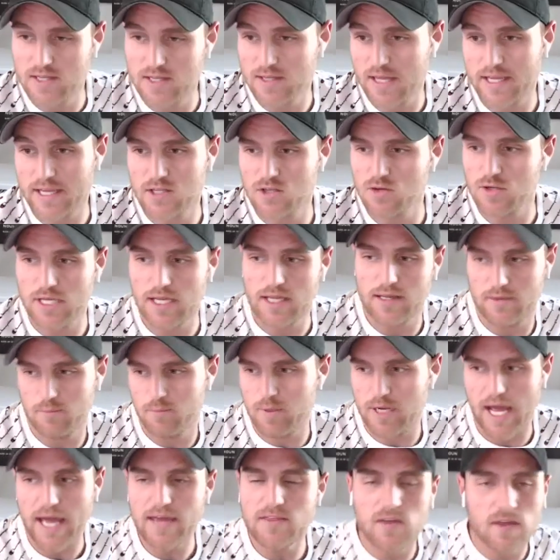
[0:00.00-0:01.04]
like, dude, it,
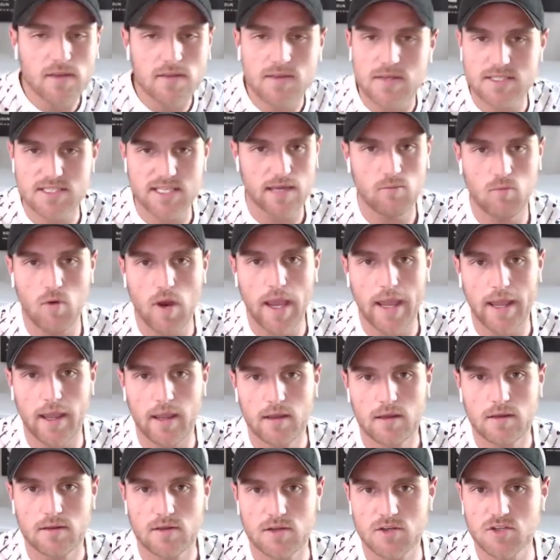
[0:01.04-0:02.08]
but I think the same way.
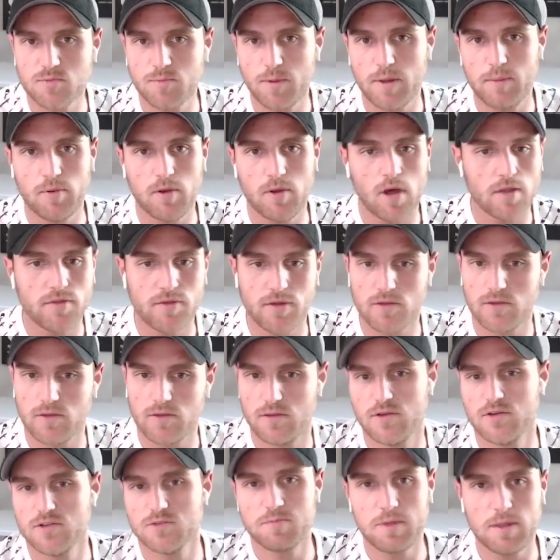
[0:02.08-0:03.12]
There's people other,
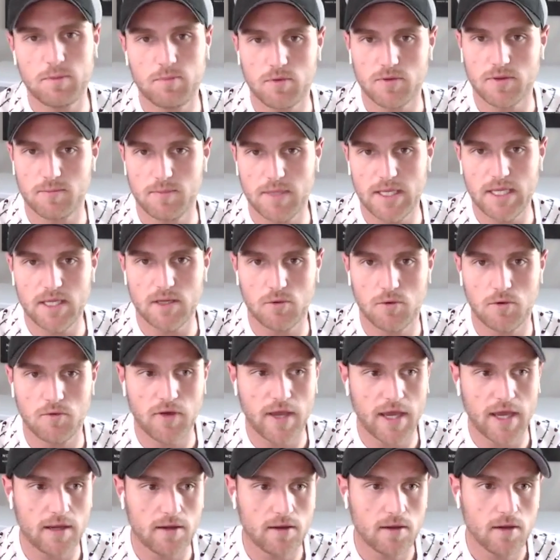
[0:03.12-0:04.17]
there's people than me who have
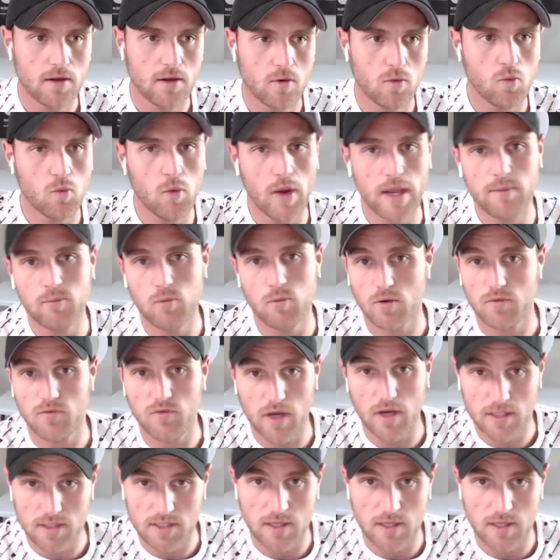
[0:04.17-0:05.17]
had way more fucked